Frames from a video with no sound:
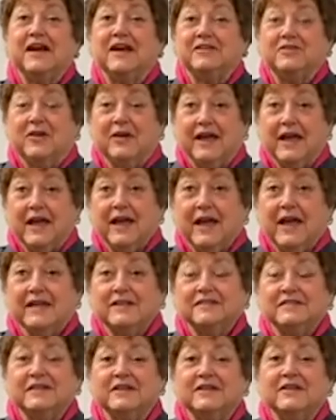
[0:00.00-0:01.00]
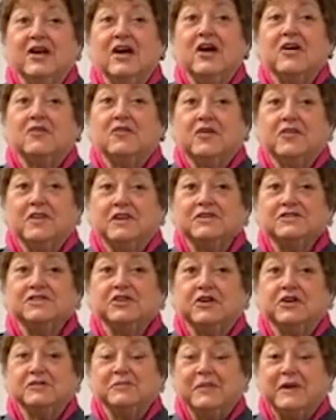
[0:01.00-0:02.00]
Andrea Hansen for this
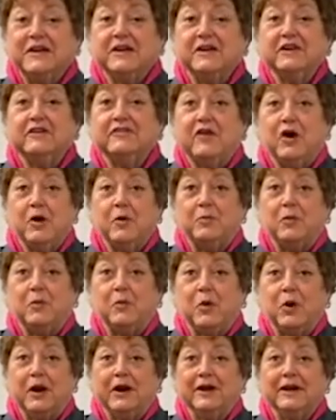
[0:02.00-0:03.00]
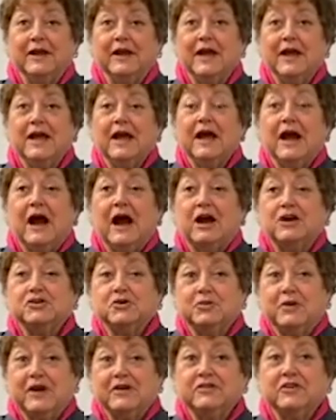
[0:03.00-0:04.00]
year's Beacon of Hope Award. Our
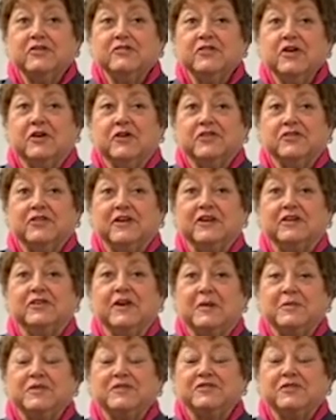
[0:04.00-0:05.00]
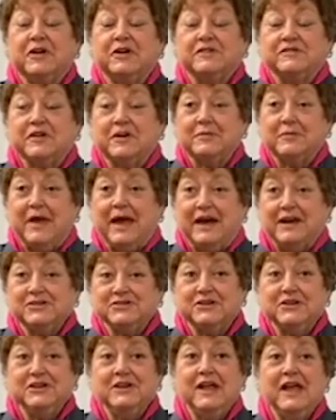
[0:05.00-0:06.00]
director of nursing demonstrates
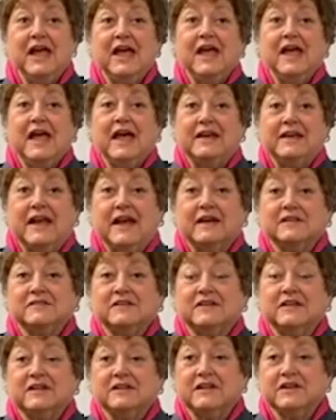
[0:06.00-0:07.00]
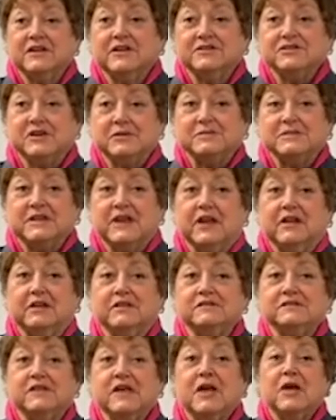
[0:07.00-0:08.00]
compassion and excellent leadership
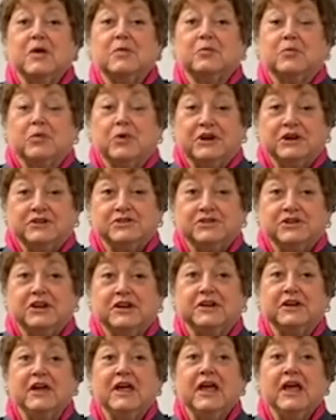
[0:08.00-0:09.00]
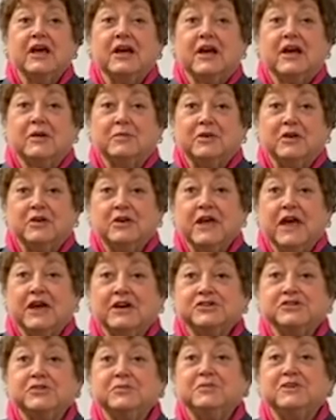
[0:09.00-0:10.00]
skills, bridging
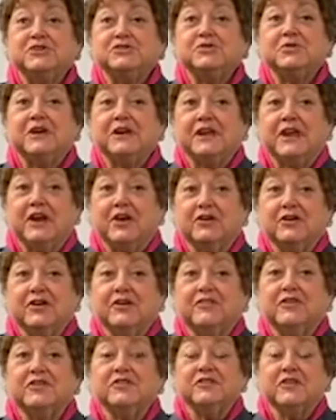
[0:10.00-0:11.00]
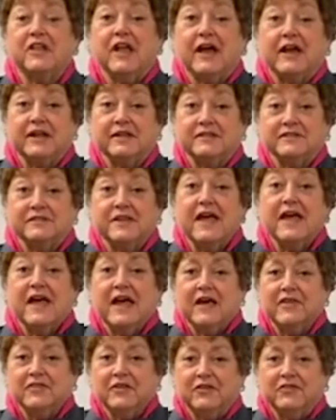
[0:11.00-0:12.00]
communication between caregivers, clients,
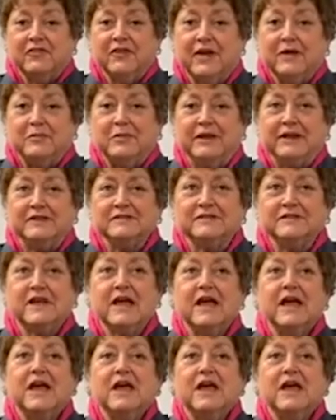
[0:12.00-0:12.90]
and their families.